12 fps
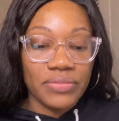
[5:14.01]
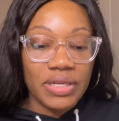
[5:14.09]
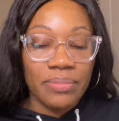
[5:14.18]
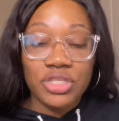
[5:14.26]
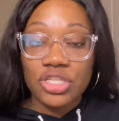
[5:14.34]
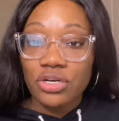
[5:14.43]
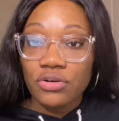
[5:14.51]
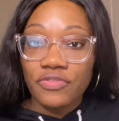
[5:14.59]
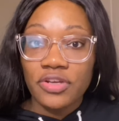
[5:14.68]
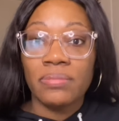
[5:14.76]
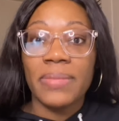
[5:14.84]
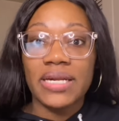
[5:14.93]
maternal
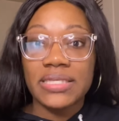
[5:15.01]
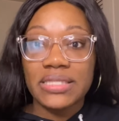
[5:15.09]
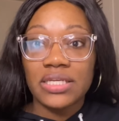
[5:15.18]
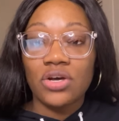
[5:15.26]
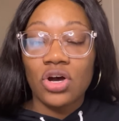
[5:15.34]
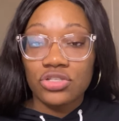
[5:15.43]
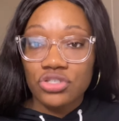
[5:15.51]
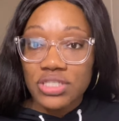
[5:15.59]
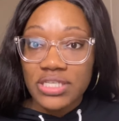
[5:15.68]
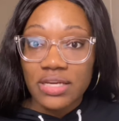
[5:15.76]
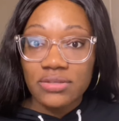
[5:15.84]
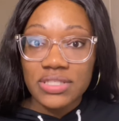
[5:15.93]
fetal medicine
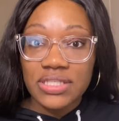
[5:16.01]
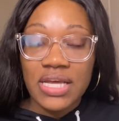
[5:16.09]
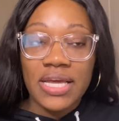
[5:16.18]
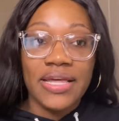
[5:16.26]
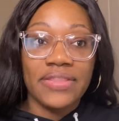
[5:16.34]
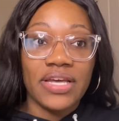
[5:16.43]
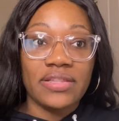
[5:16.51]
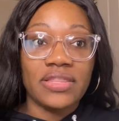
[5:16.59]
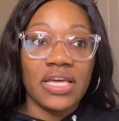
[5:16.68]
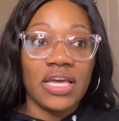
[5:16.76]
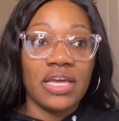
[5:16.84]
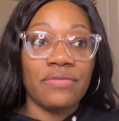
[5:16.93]
ultrasounds that
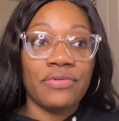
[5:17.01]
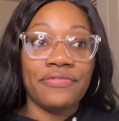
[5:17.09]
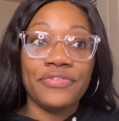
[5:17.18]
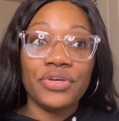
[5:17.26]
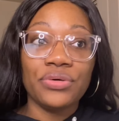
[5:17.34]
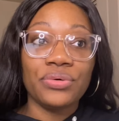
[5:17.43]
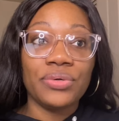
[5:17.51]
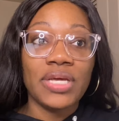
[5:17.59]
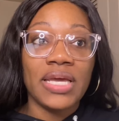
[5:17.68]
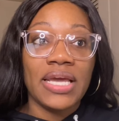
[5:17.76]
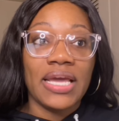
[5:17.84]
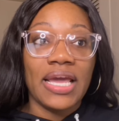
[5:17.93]
they reviewed
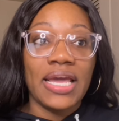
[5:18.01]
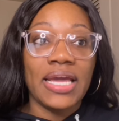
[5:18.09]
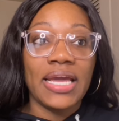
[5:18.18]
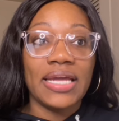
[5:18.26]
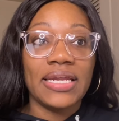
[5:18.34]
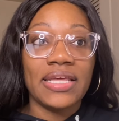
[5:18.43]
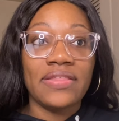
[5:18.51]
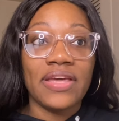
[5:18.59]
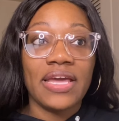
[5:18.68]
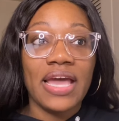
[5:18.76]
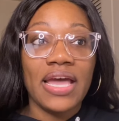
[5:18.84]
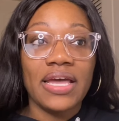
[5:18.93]
and they
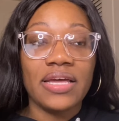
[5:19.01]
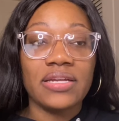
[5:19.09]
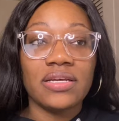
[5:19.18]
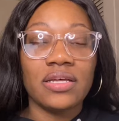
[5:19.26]
had,